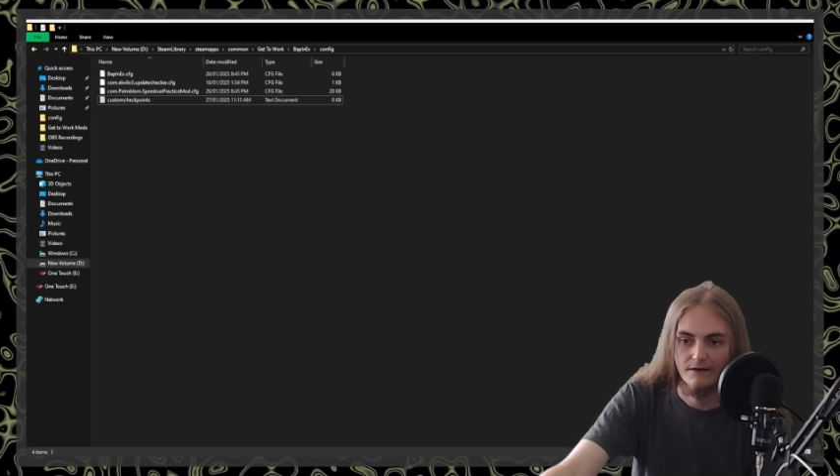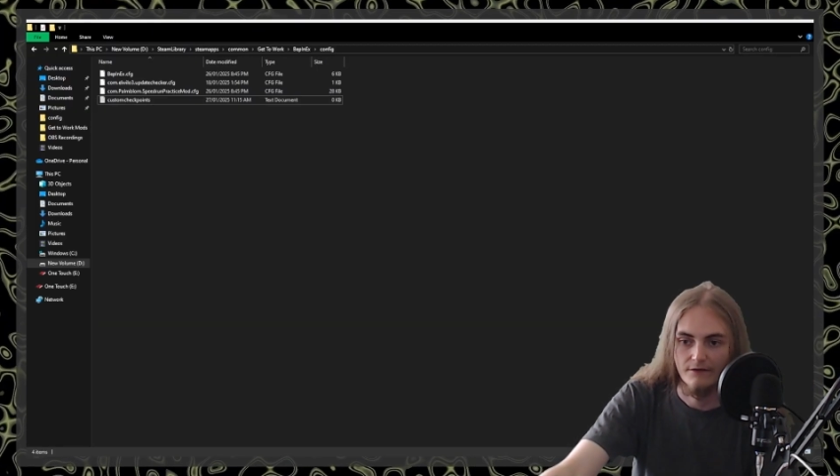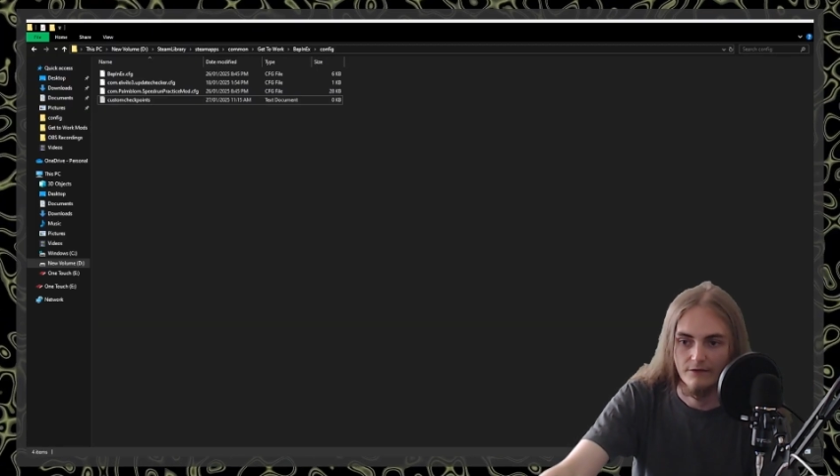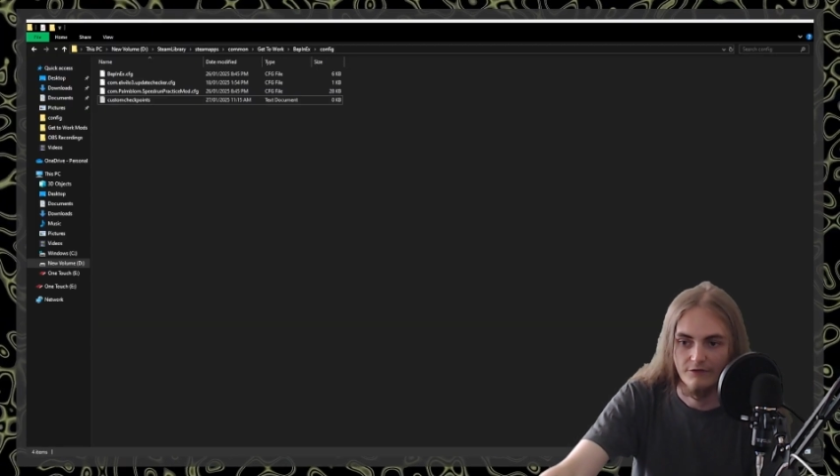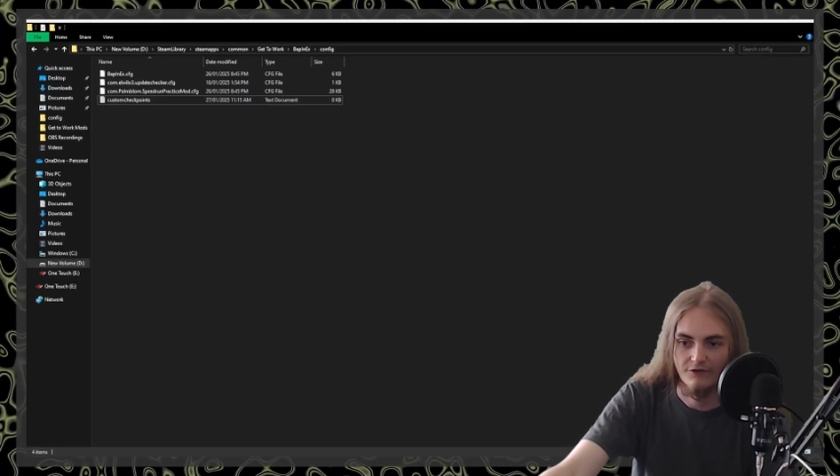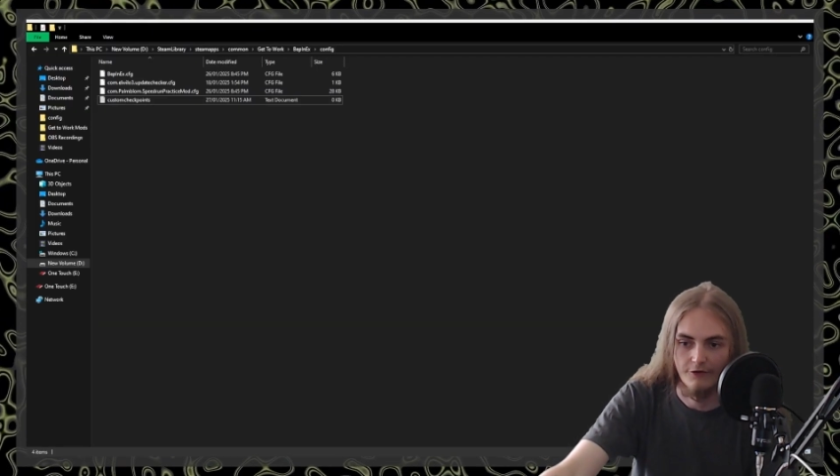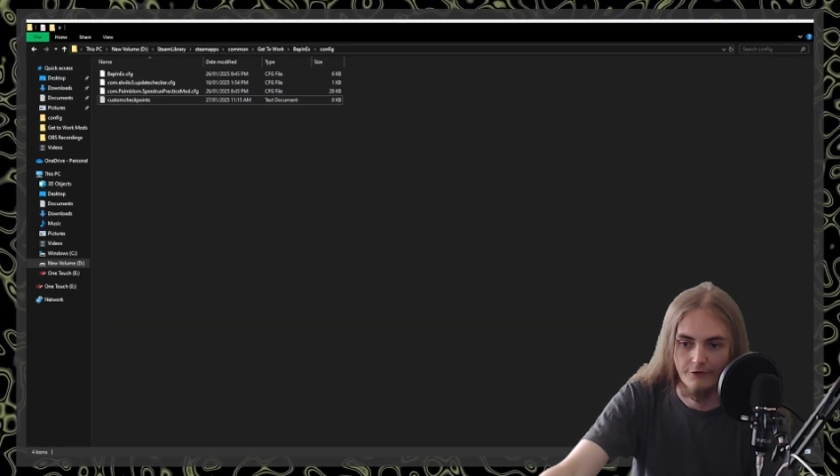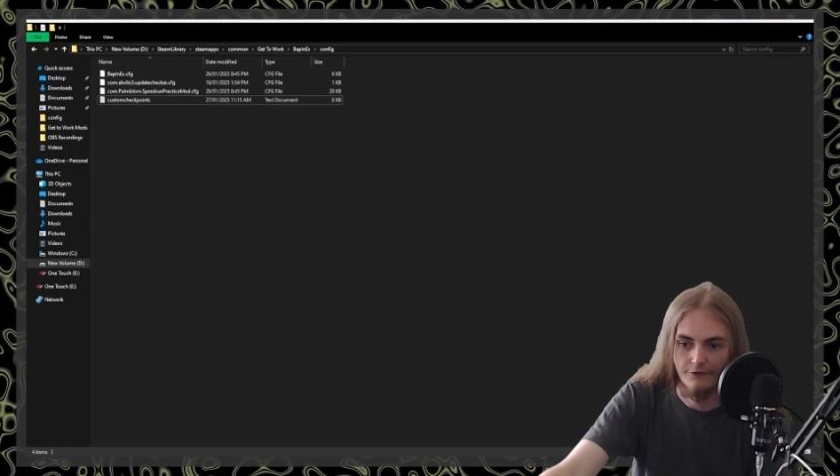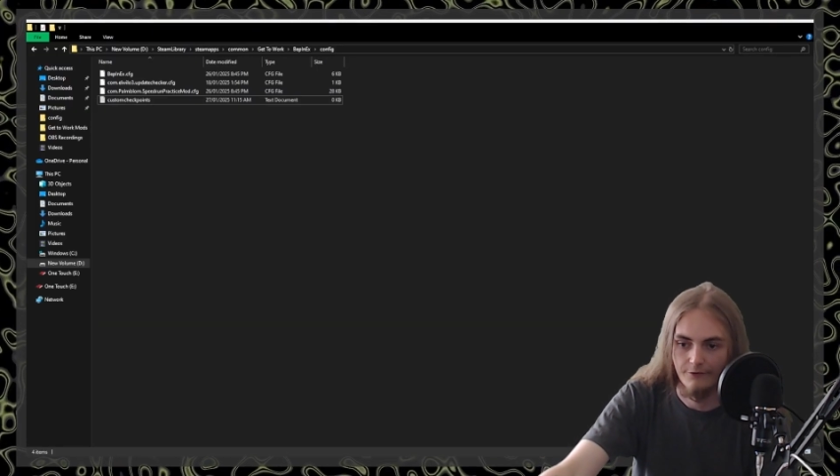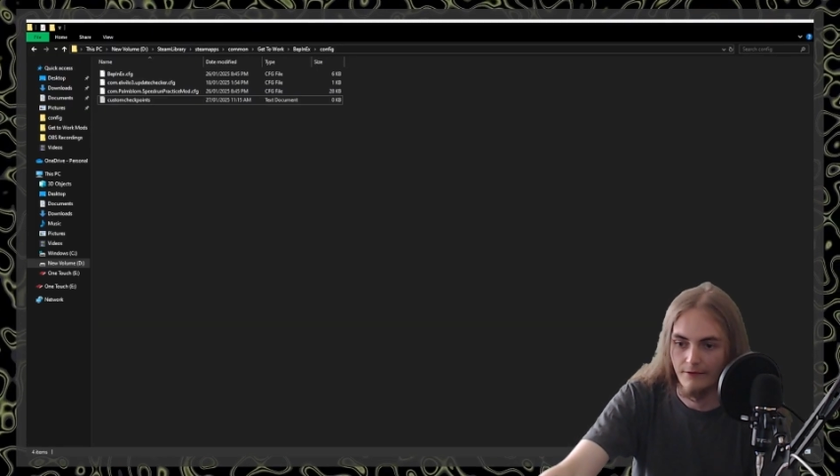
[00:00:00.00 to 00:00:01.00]

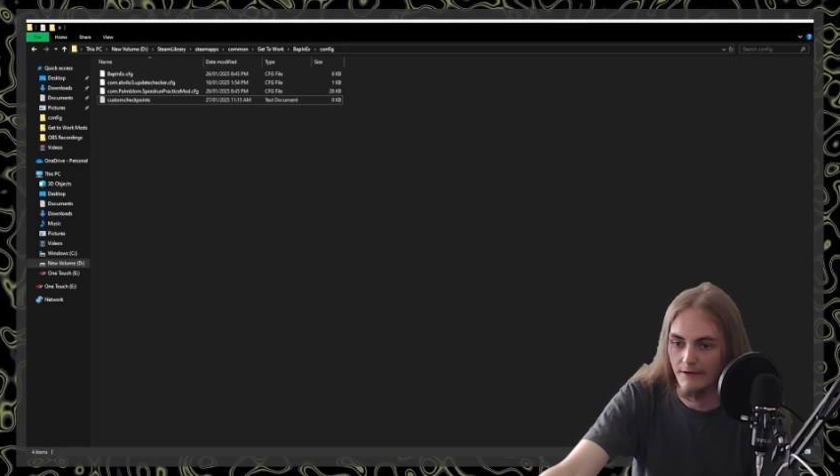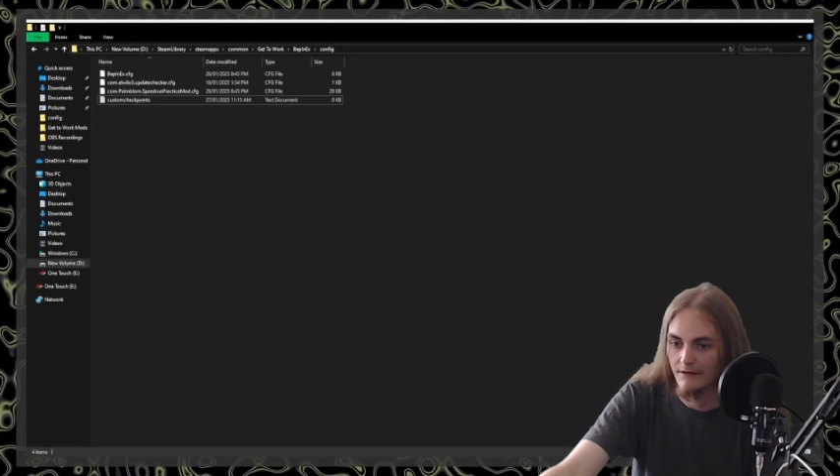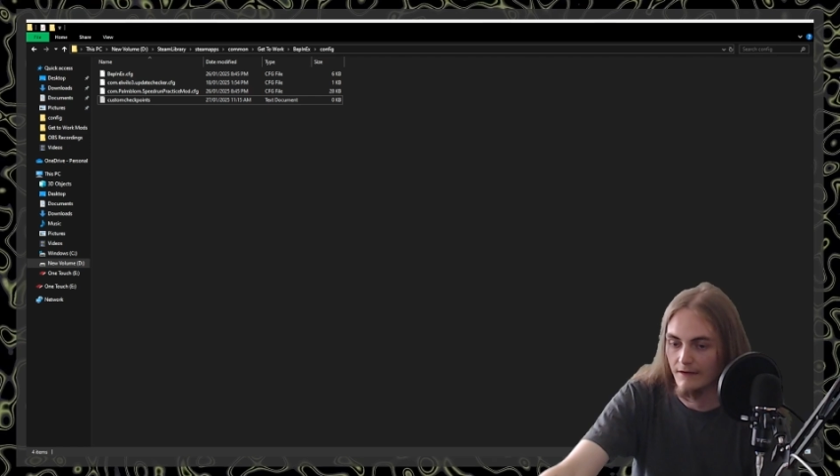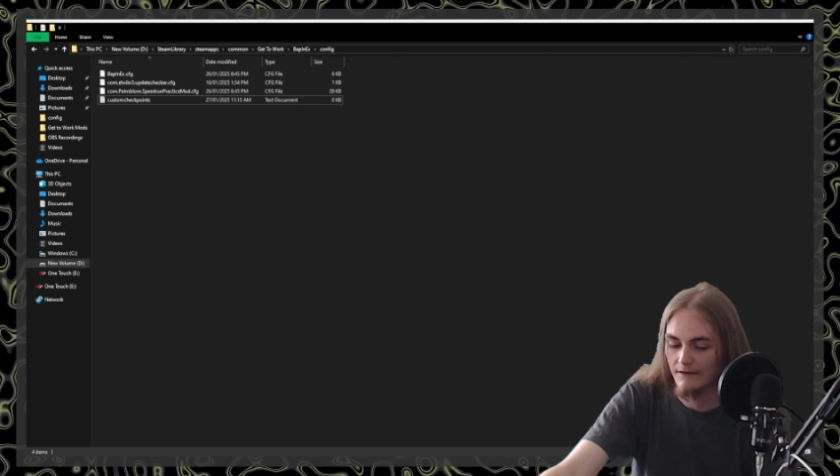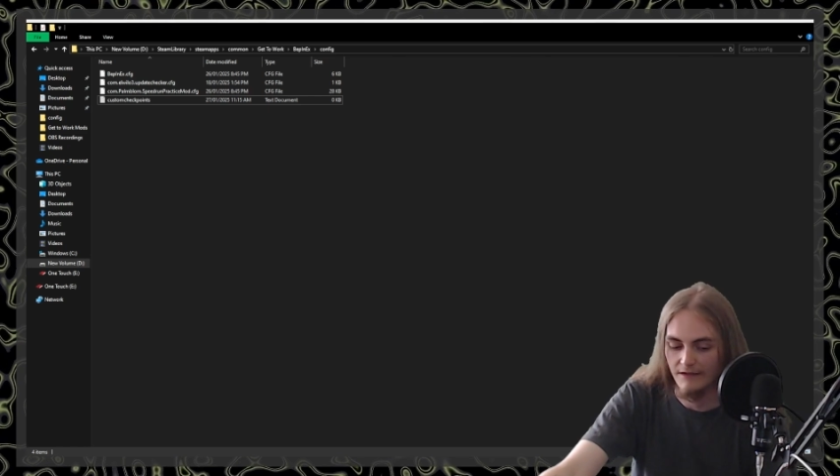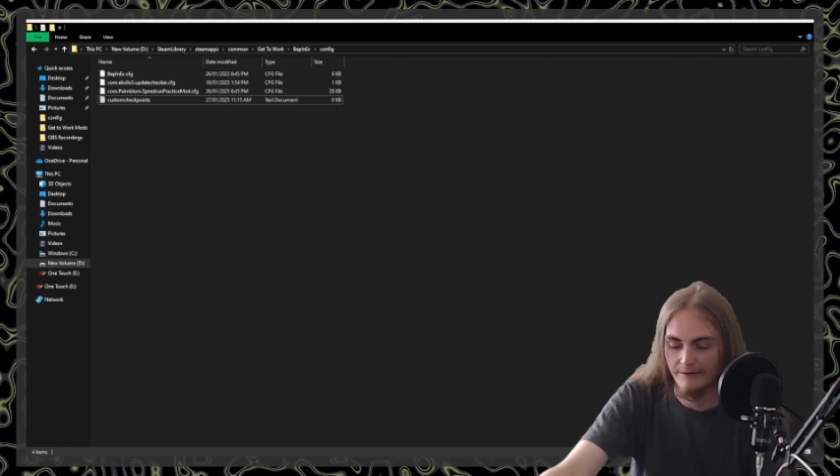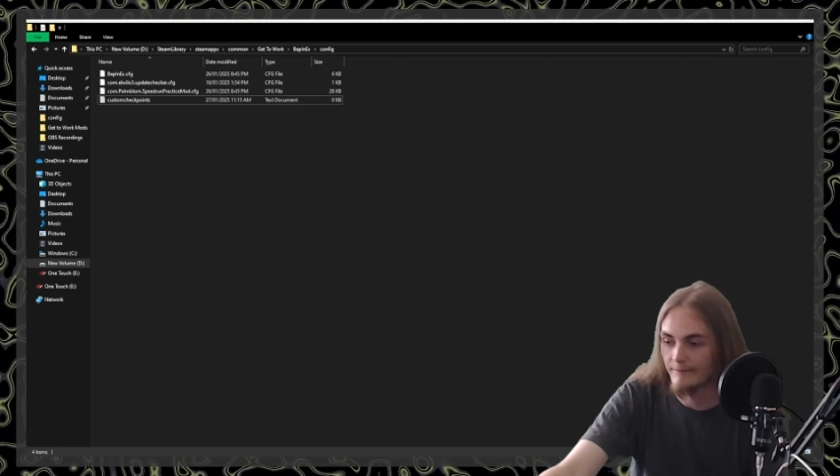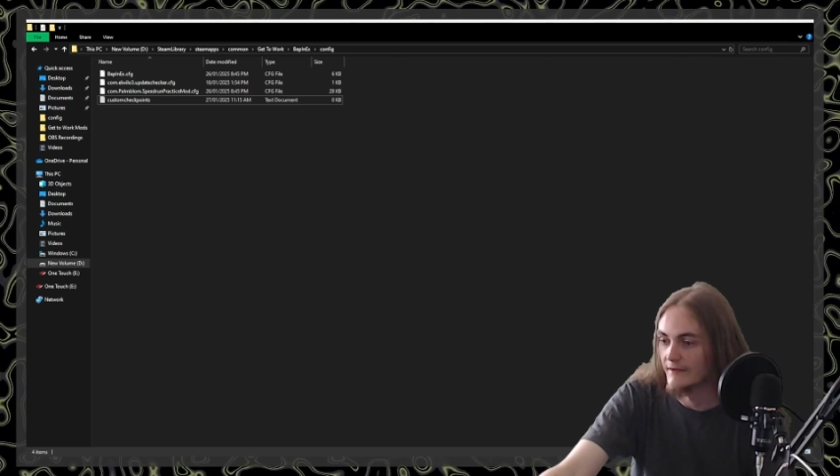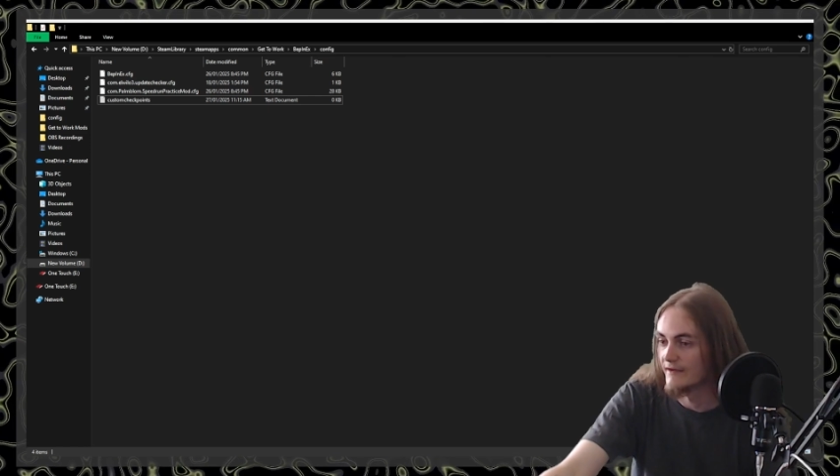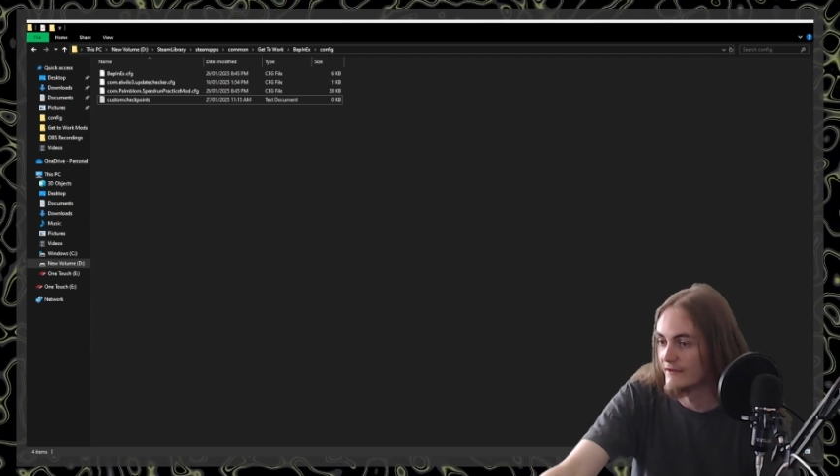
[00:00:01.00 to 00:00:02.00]
So let
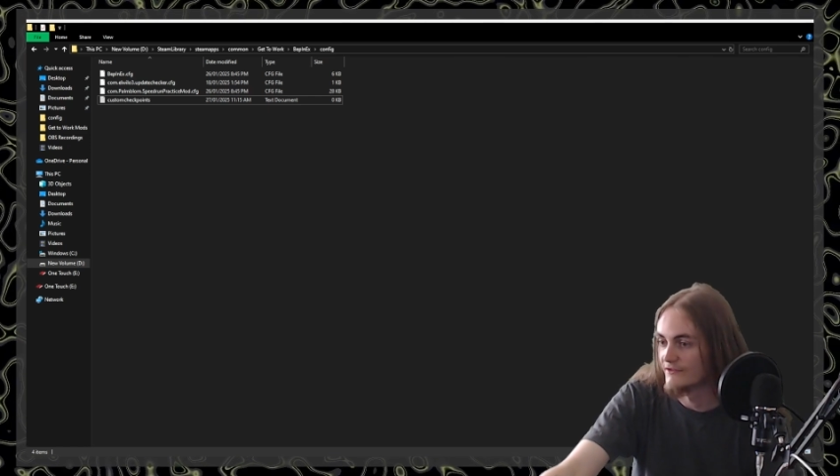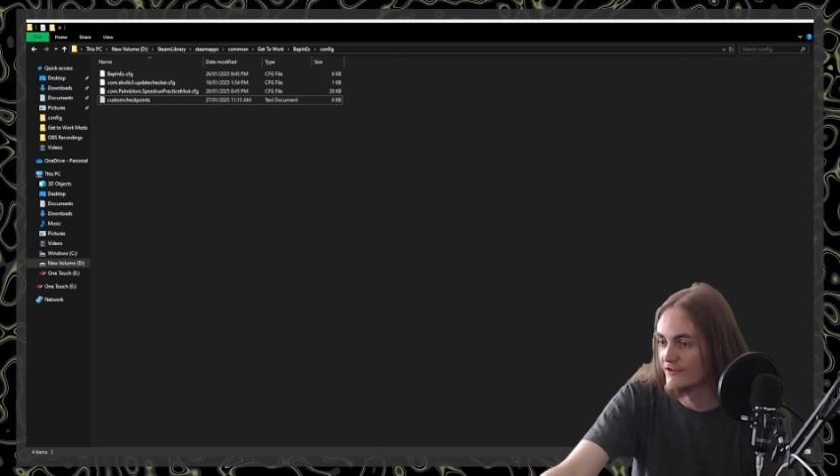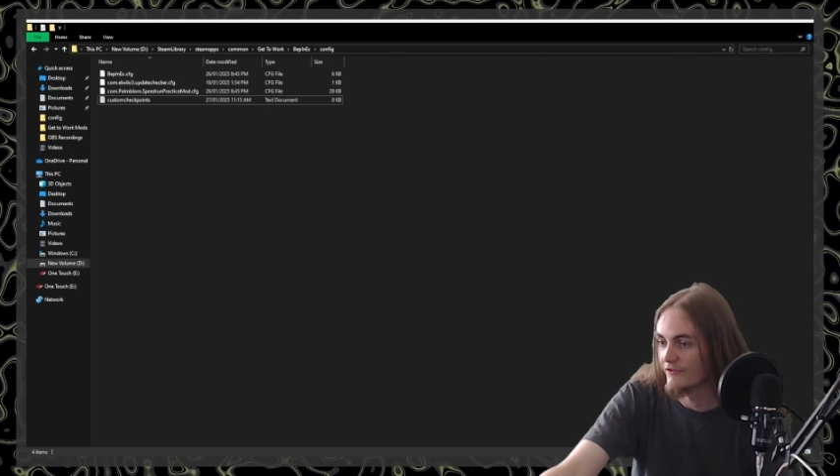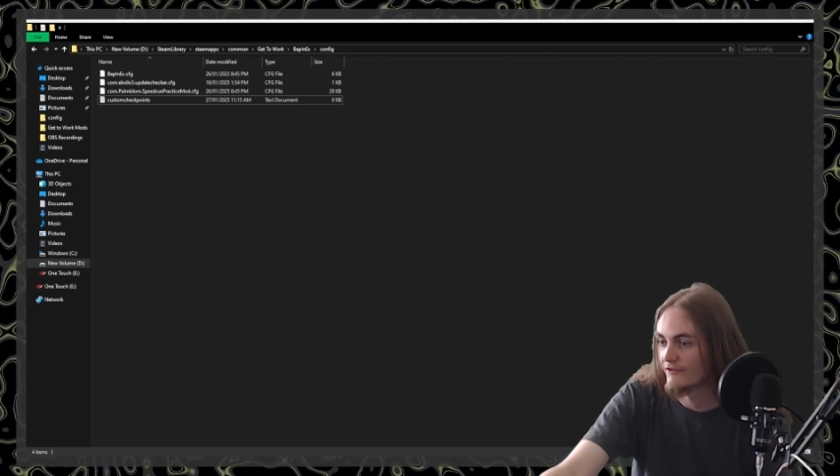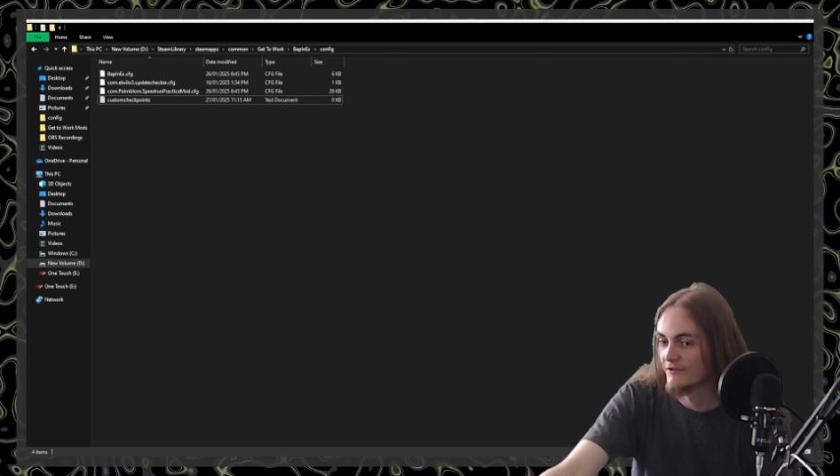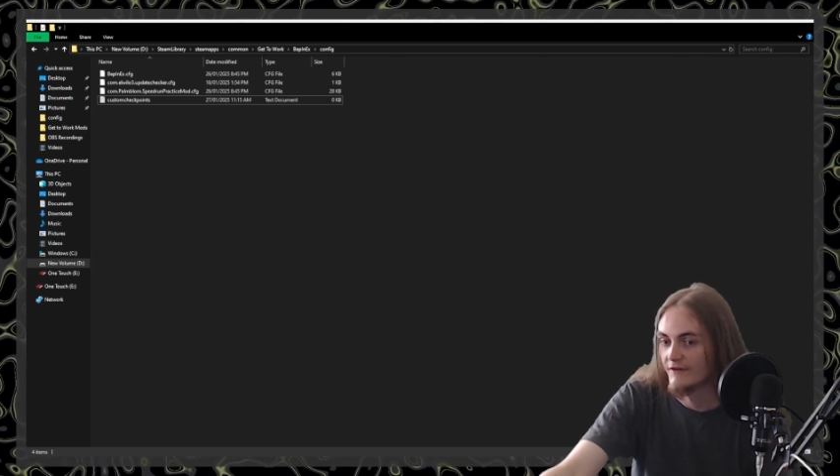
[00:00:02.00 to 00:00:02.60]
me just